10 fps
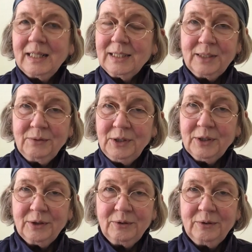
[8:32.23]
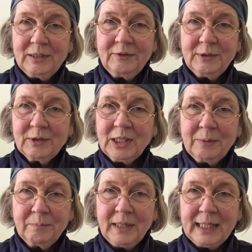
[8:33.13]
I don't know if he'll
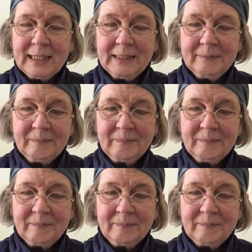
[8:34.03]
come back.